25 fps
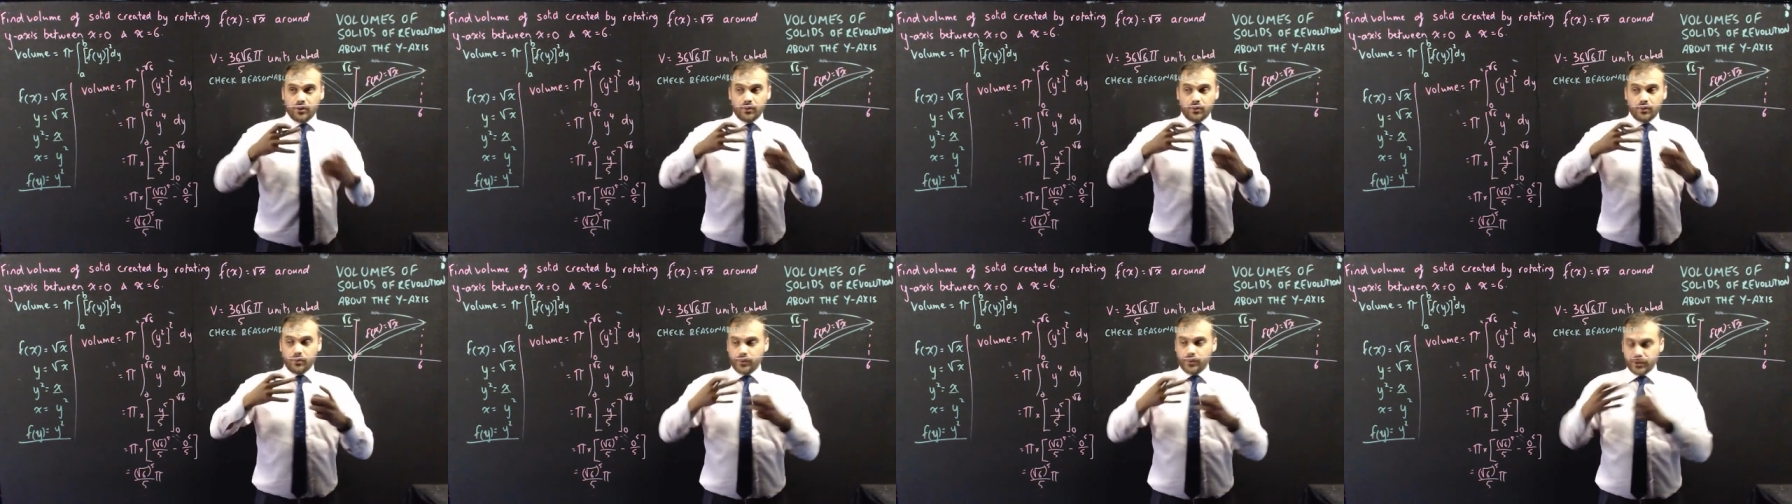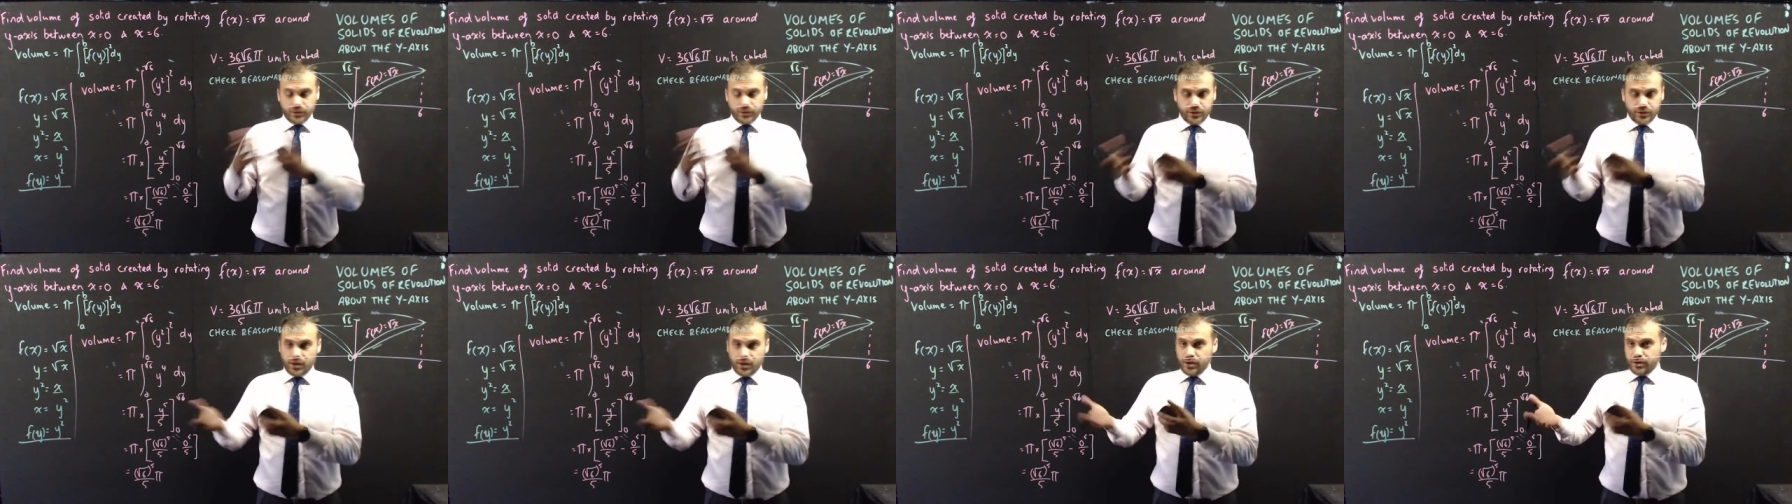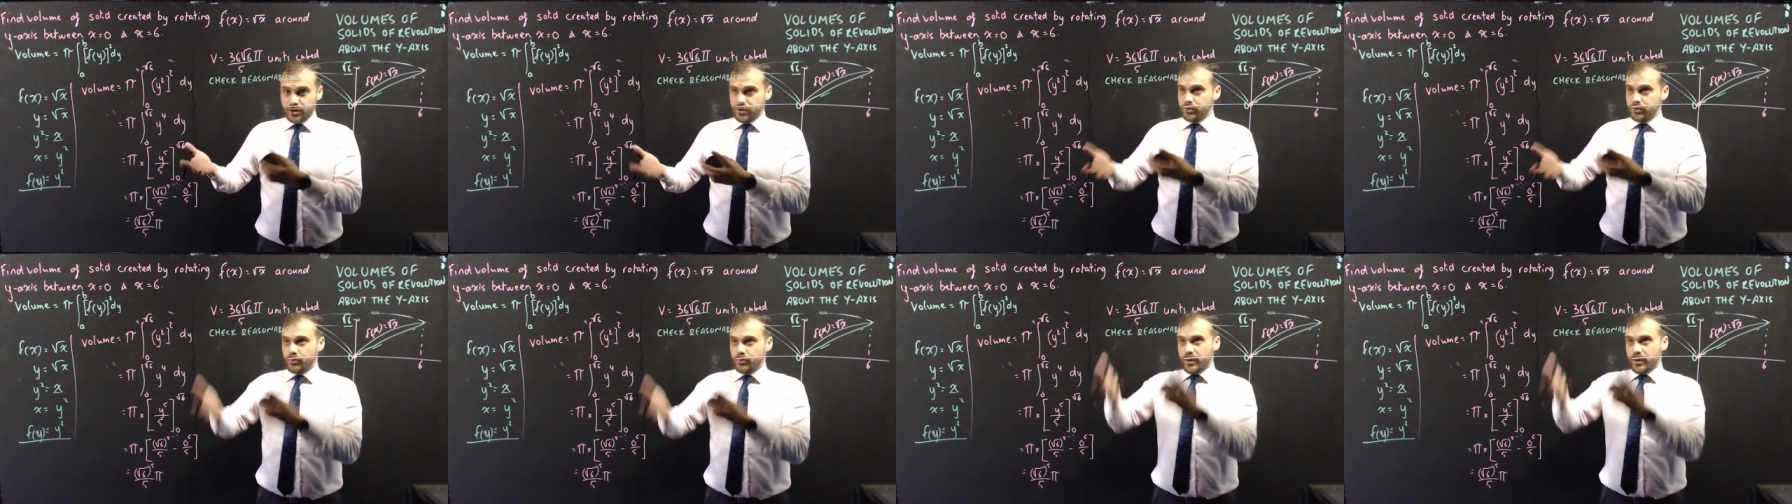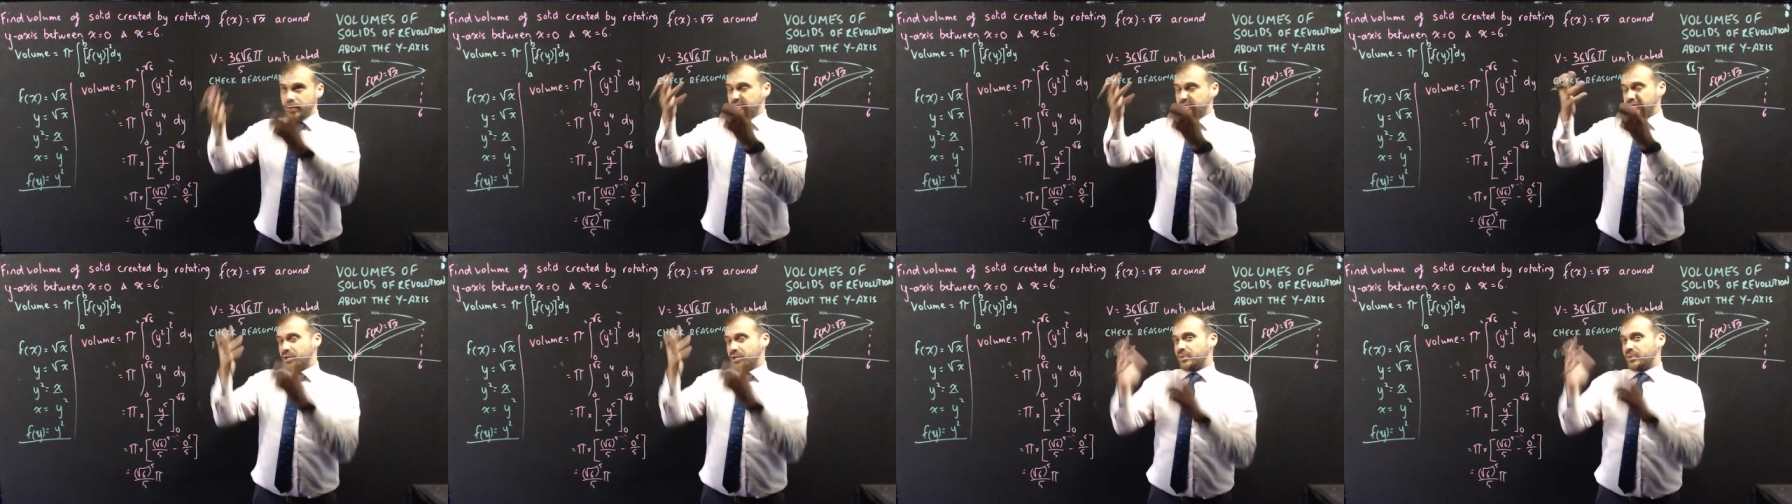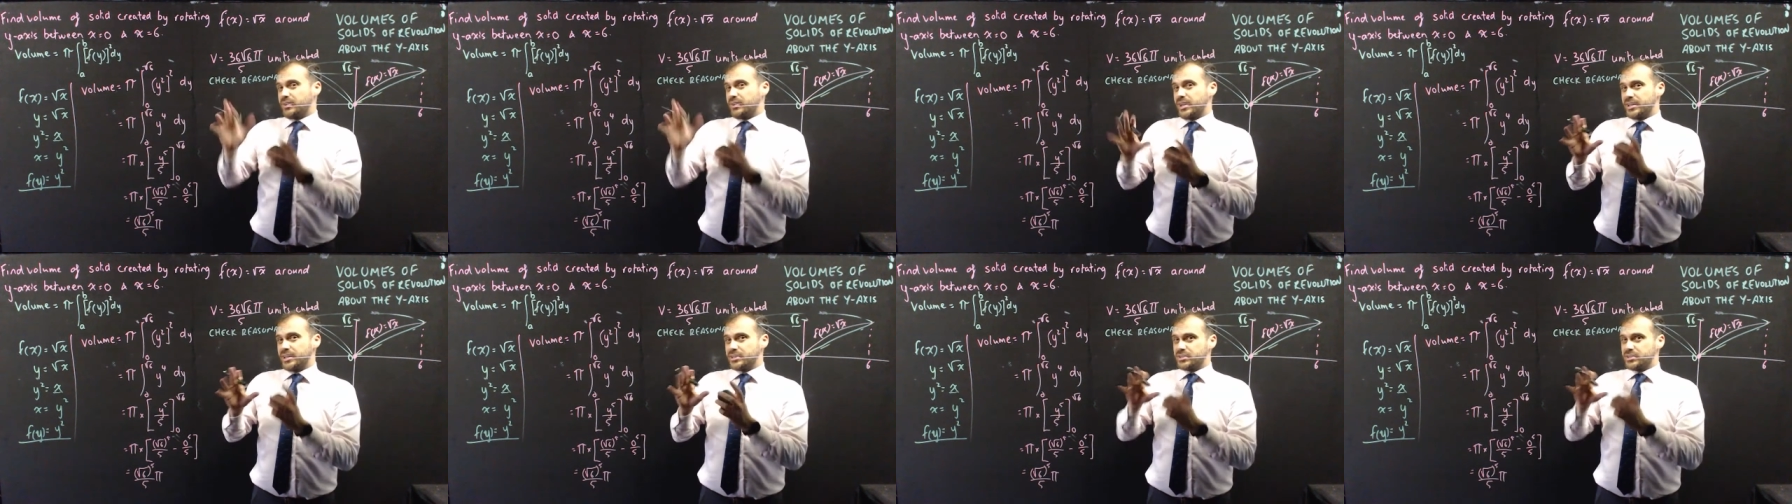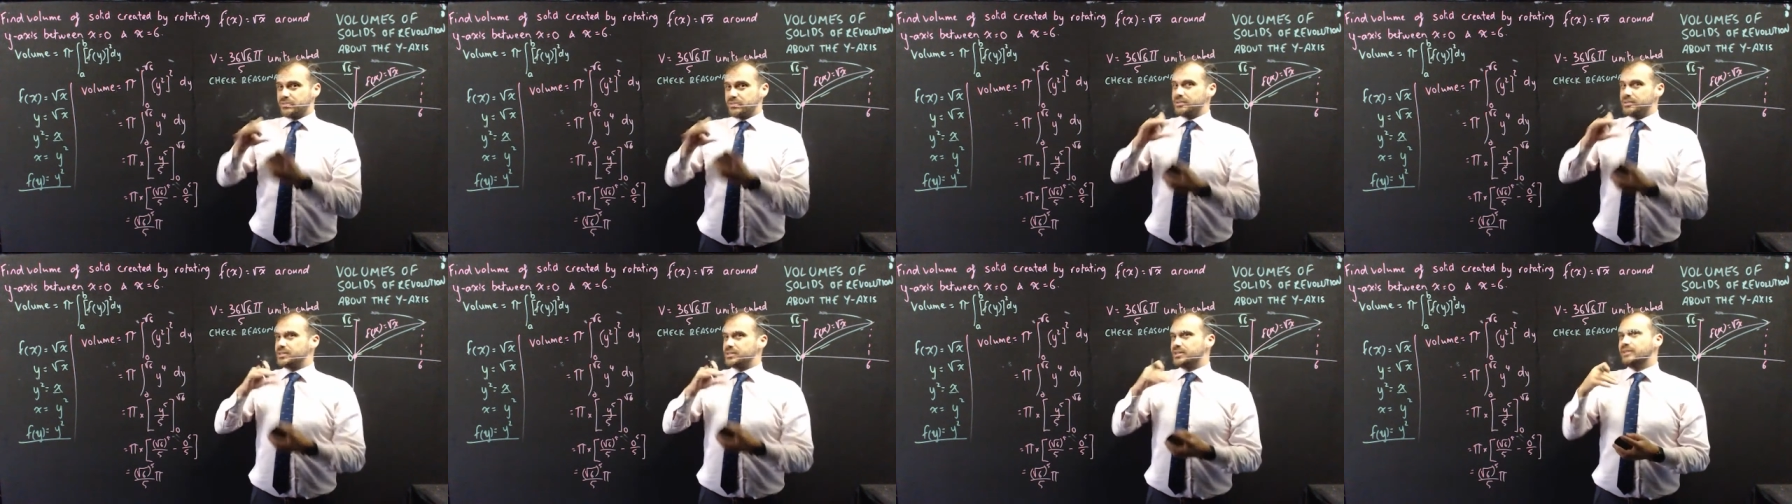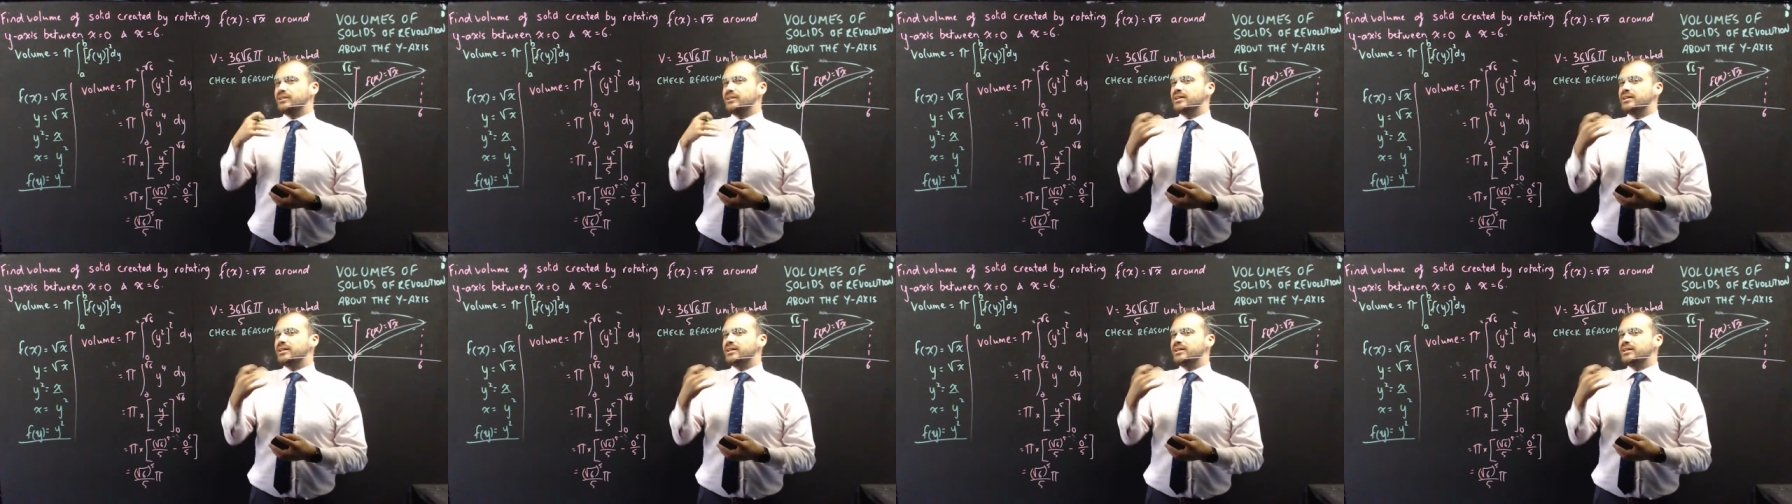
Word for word: we'll know whether our answer is at